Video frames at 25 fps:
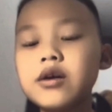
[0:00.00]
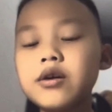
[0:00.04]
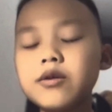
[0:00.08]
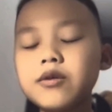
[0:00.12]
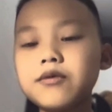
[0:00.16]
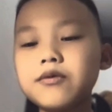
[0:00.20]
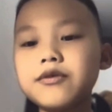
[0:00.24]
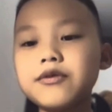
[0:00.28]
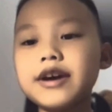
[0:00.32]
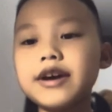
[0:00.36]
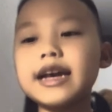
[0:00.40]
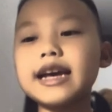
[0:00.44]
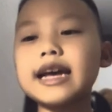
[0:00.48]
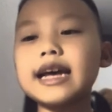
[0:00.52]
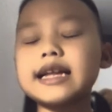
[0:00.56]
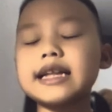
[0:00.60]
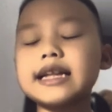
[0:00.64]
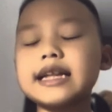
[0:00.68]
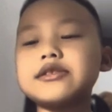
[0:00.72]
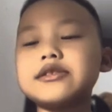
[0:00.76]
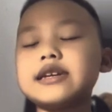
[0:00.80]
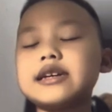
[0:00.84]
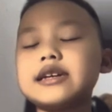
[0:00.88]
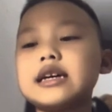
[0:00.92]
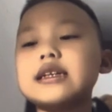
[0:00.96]
we can
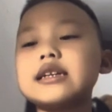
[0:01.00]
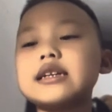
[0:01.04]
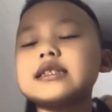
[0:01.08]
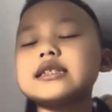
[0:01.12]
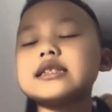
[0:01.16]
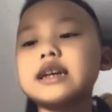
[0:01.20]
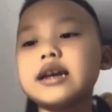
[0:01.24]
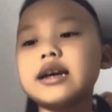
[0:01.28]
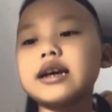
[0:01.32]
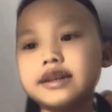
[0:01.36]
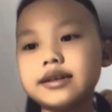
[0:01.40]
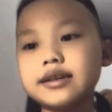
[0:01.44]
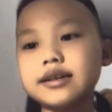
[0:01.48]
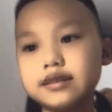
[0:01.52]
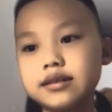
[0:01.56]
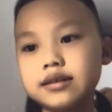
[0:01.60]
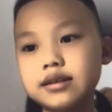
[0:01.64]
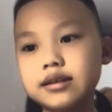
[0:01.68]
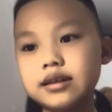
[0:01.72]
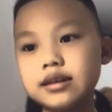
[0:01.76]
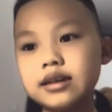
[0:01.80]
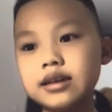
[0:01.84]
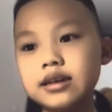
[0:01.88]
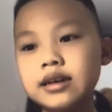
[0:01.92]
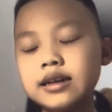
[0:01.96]
test
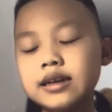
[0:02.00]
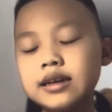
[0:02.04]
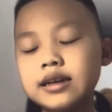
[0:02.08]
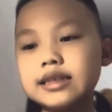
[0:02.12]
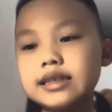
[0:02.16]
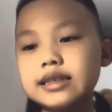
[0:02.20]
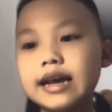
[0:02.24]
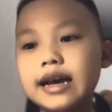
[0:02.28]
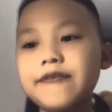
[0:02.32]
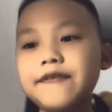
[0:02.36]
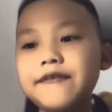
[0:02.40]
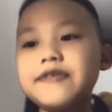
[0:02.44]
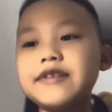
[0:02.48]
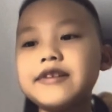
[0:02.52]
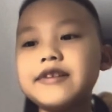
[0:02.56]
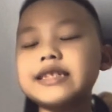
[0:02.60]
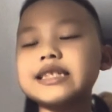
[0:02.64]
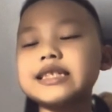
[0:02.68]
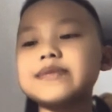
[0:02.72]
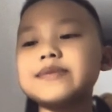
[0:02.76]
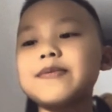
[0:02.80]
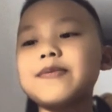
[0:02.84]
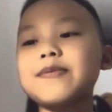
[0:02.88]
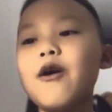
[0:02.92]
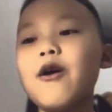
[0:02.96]
some
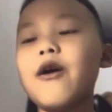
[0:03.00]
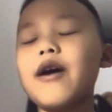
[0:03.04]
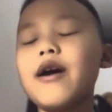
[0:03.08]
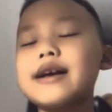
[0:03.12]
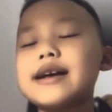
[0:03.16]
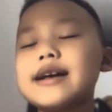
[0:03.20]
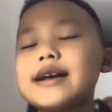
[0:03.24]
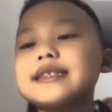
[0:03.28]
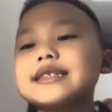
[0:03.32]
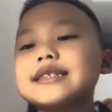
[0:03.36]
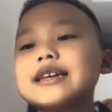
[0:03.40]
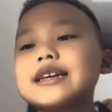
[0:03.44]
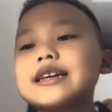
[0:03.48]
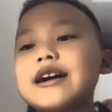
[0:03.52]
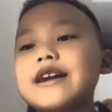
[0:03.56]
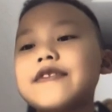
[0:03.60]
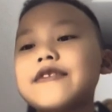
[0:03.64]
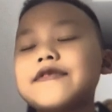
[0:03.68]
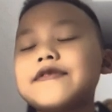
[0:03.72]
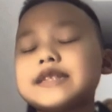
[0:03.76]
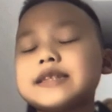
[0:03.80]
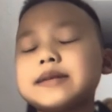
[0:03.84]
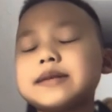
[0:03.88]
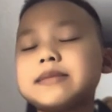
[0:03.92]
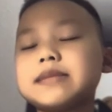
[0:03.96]
flexible and
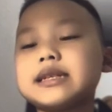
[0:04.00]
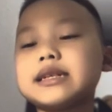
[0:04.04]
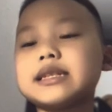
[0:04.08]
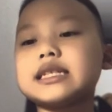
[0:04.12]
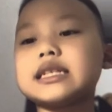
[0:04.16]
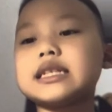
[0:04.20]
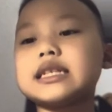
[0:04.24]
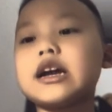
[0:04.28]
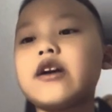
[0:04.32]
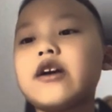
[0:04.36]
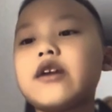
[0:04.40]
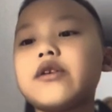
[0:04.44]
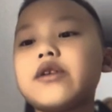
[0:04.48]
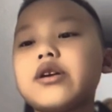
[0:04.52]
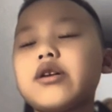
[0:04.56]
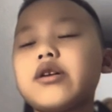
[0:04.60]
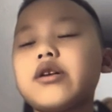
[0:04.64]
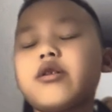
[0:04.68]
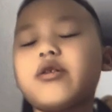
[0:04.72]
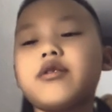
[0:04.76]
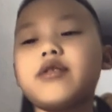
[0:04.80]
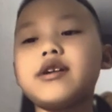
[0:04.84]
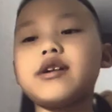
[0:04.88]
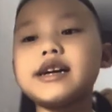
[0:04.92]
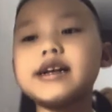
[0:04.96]
soft material.
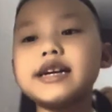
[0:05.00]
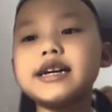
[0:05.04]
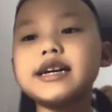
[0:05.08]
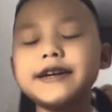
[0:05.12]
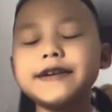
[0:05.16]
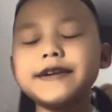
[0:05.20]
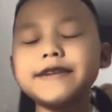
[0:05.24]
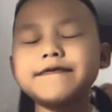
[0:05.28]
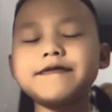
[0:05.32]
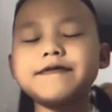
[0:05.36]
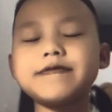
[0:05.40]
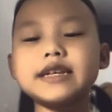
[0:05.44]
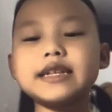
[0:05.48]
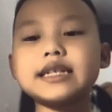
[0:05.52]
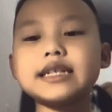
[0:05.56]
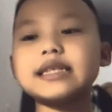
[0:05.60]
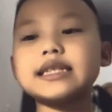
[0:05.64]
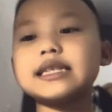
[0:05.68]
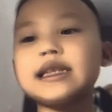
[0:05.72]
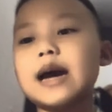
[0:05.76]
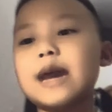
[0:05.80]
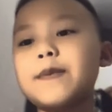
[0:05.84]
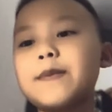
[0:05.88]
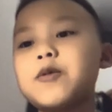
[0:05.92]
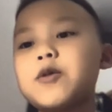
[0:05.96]

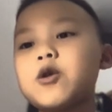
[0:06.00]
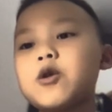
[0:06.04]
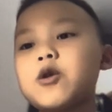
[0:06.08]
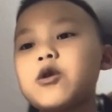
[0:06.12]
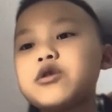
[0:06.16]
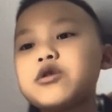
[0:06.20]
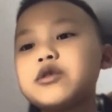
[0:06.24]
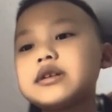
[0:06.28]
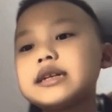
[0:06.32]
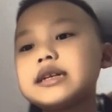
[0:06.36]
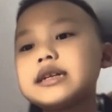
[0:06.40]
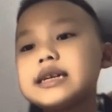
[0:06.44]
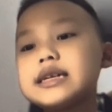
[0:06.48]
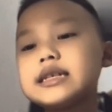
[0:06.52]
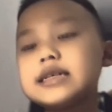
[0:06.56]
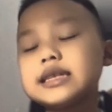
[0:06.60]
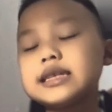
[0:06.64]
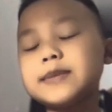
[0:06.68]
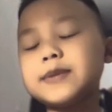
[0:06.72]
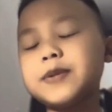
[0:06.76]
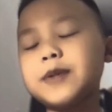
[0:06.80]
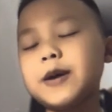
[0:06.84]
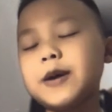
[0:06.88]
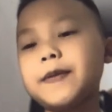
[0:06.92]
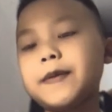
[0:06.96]
example, the
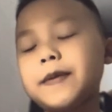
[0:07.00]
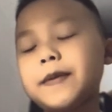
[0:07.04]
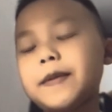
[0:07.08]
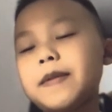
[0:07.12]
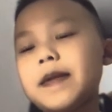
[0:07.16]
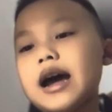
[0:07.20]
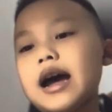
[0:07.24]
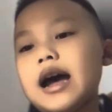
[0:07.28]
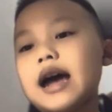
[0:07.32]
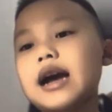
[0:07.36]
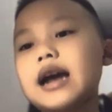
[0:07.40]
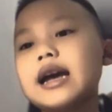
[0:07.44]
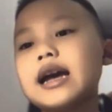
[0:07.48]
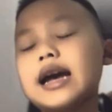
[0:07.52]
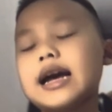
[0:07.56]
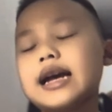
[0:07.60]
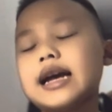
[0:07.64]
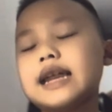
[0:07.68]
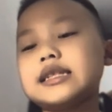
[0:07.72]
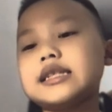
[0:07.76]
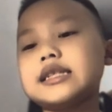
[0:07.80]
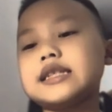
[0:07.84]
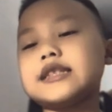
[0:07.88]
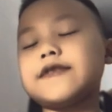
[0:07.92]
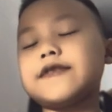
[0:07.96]
paper bag and
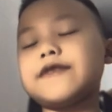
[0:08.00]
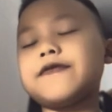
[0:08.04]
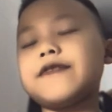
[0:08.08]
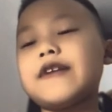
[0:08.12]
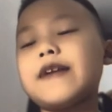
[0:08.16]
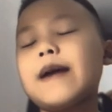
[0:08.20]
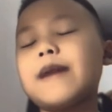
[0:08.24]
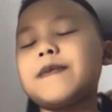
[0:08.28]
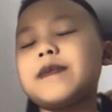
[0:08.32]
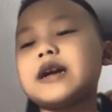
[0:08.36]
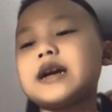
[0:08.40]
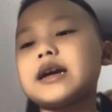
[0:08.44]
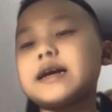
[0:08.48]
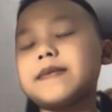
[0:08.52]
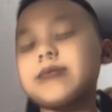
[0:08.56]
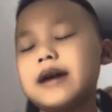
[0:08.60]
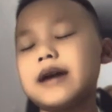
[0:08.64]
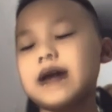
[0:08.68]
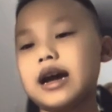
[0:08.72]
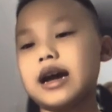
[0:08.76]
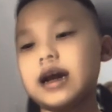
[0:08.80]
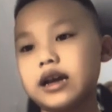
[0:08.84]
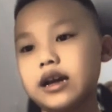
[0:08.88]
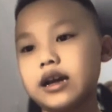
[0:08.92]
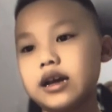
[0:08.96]
the fabric bag.
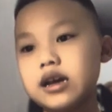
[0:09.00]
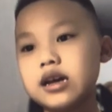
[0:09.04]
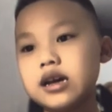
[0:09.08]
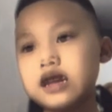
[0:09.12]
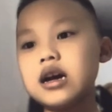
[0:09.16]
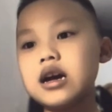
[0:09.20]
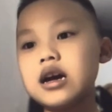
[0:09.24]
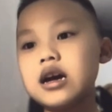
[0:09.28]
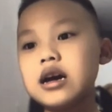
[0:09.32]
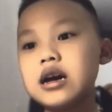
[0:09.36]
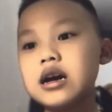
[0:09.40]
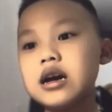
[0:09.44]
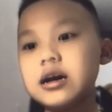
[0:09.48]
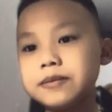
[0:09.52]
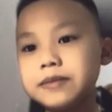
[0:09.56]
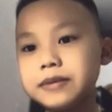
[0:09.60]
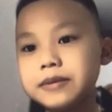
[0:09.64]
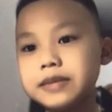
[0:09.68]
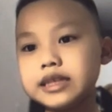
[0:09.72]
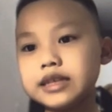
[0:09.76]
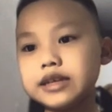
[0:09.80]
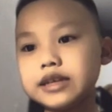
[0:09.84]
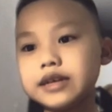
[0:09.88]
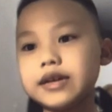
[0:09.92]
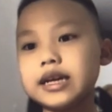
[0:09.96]
But
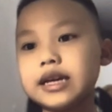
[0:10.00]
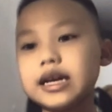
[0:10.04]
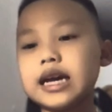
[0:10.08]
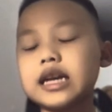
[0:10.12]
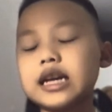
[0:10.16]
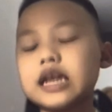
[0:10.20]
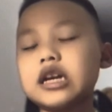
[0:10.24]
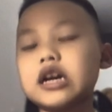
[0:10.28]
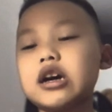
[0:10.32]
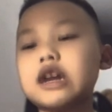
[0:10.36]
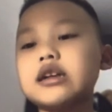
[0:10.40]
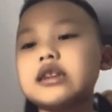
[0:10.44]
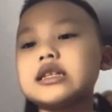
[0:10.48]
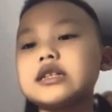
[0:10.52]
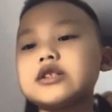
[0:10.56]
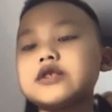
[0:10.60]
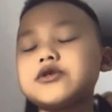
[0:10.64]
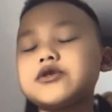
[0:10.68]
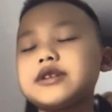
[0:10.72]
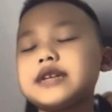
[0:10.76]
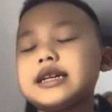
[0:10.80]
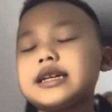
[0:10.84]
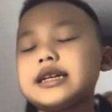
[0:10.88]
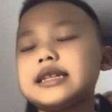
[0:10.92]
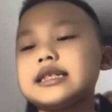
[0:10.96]
we cannot
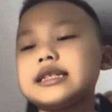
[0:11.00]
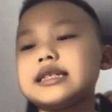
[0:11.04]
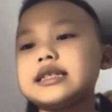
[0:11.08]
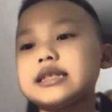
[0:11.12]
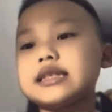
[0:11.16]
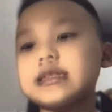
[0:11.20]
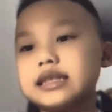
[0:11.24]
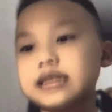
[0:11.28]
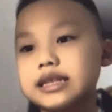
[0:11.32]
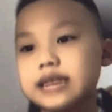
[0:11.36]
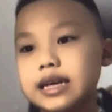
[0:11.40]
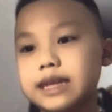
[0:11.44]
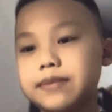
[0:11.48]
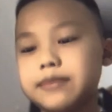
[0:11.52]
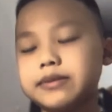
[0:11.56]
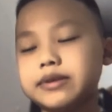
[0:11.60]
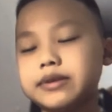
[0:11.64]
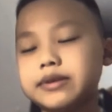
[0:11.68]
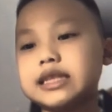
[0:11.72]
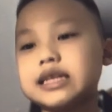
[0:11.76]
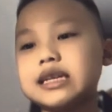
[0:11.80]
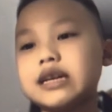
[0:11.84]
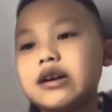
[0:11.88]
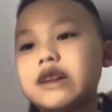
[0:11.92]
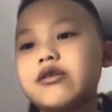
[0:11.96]
twist some
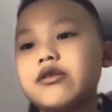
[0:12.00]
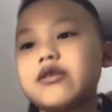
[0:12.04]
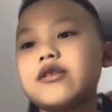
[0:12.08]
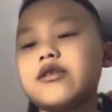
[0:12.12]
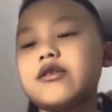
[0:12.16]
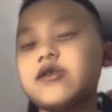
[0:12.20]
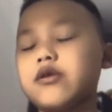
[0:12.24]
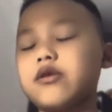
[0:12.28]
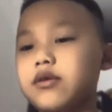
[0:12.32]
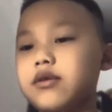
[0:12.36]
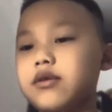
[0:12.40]
material.